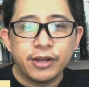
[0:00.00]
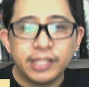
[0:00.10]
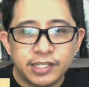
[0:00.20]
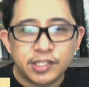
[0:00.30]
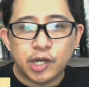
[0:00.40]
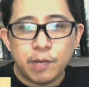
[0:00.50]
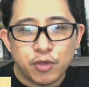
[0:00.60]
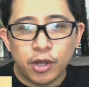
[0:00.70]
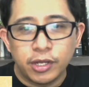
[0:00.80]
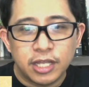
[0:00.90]
the
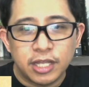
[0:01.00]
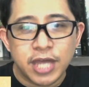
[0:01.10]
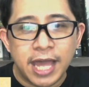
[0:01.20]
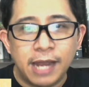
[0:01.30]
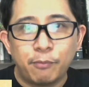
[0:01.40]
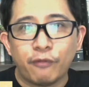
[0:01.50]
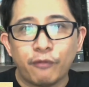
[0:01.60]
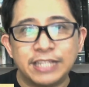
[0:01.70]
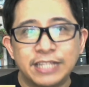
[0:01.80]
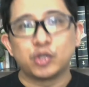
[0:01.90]
description, the shell
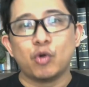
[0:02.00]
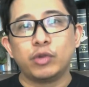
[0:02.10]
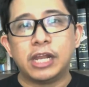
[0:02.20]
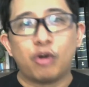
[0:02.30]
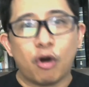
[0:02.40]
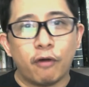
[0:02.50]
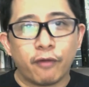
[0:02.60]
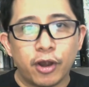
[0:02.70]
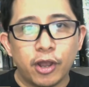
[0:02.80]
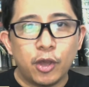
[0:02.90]
provides total
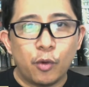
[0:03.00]
cover